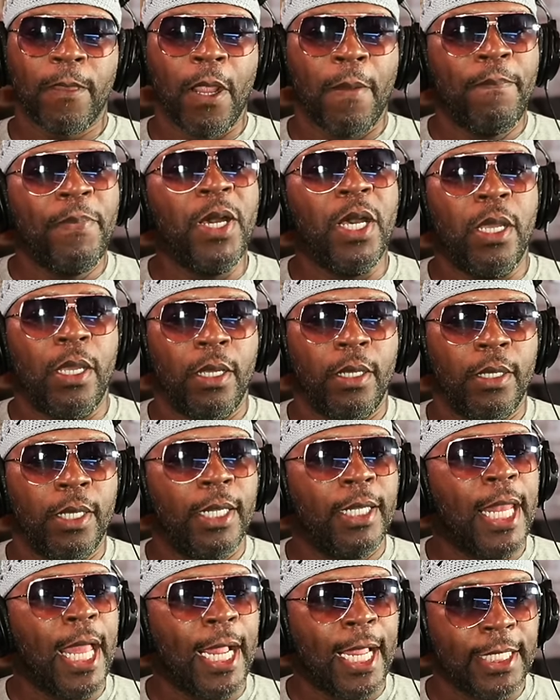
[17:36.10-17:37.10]
But
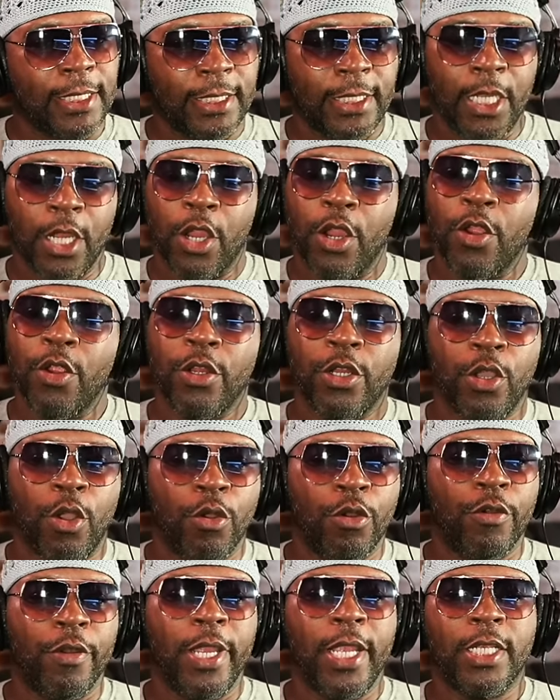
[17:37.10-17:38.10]
like I said earlier on
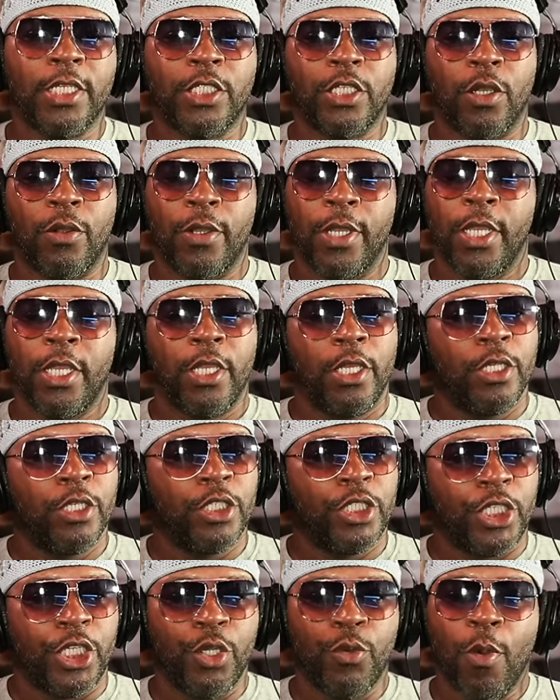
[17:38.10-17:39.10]
Greg's show,
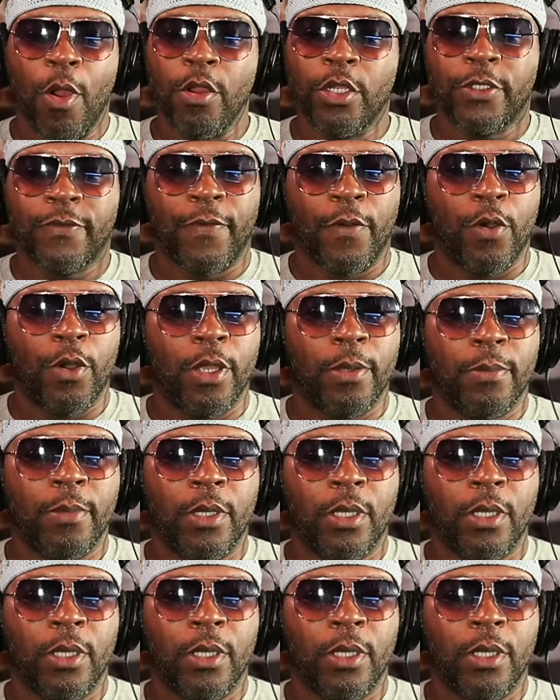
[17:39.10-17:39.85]
she works for him.